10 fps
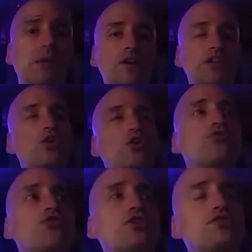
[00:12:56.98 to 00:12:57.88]
want to note
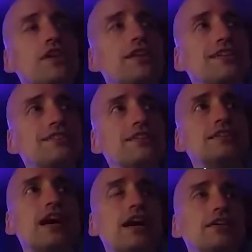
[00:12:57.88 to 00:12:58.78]
first that this is
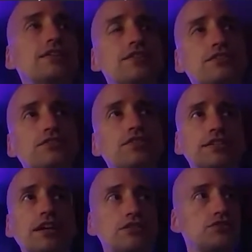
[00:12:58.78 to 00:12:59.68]
not Assistive
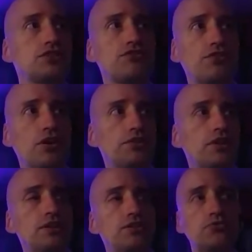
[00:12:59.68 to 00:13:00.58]
Technology's fault.
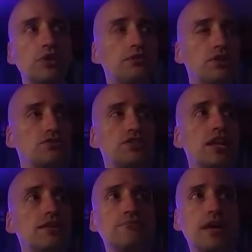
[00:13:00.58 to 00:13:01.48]
Screen readers
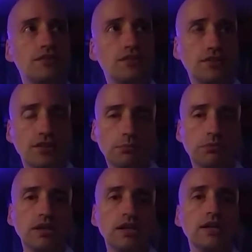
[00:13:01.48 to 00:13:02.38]
didn't mess this up.
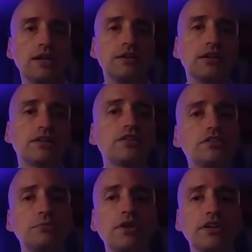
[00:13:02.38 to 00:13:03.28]
The
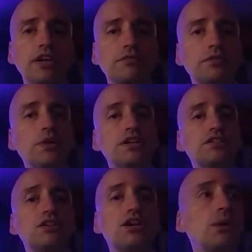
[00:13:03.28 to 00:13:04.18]
accessibility
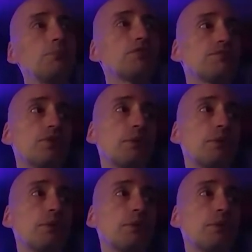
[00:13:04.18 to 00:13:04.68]
information comes from